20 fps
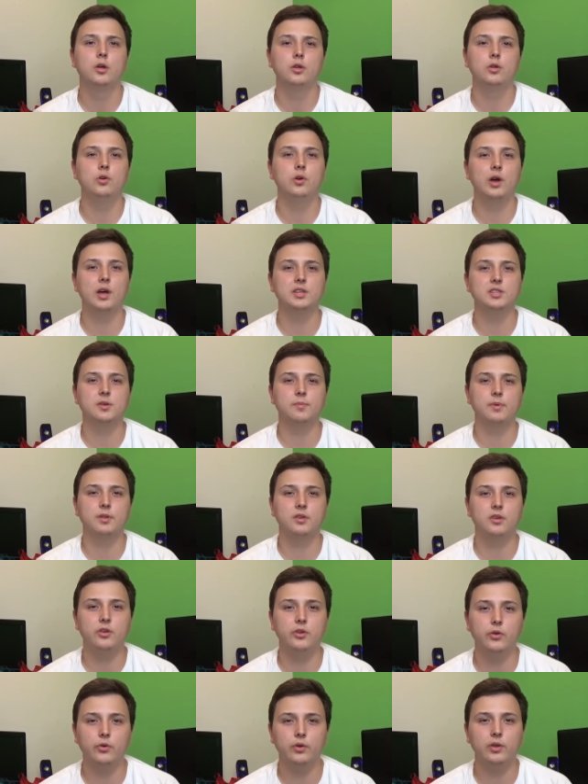You guys have been
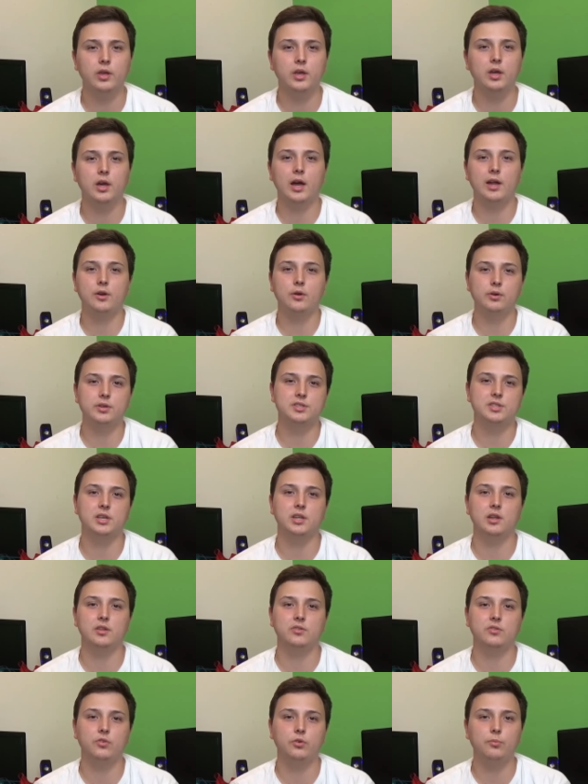killing it. I know I say
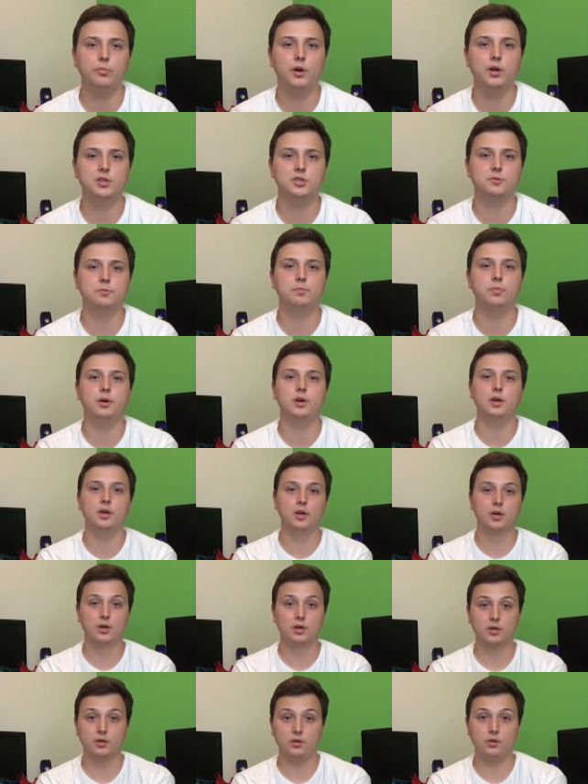that too much, but
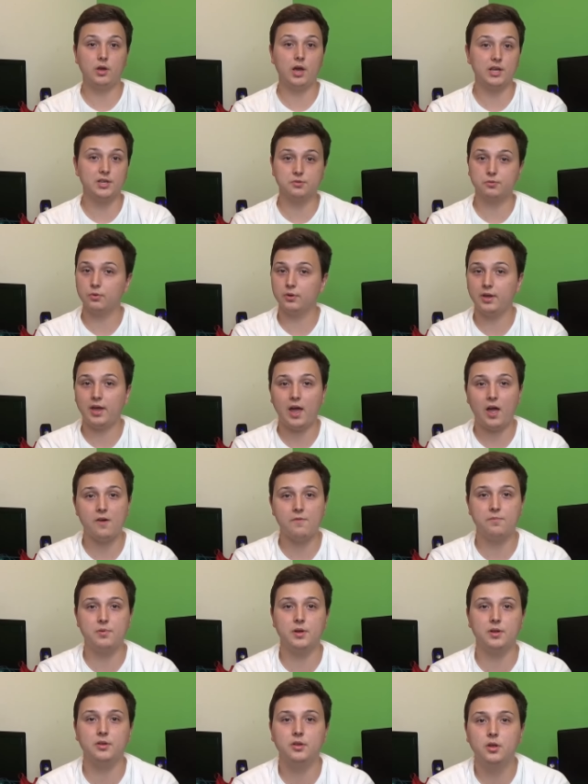you guys really
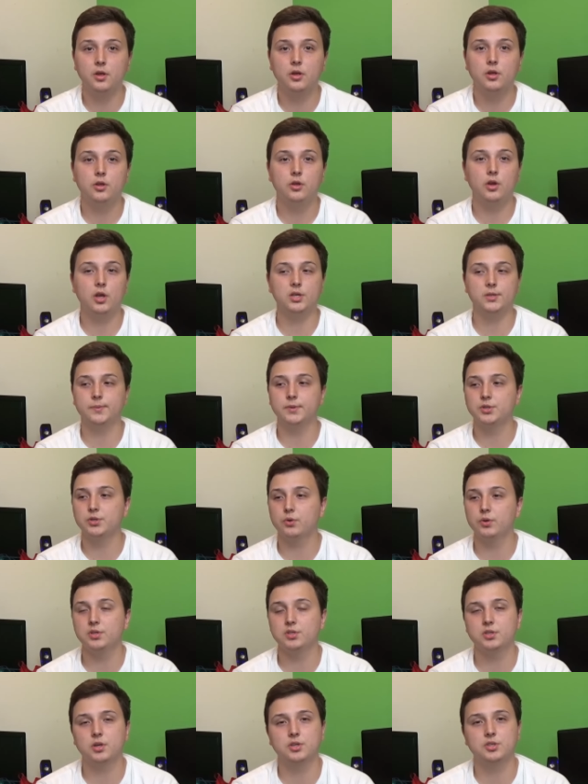have been. You guys have been
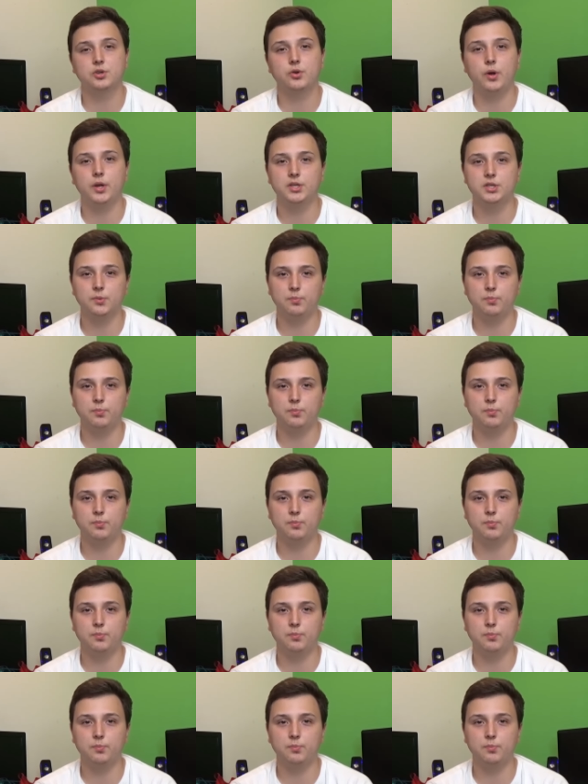showing such great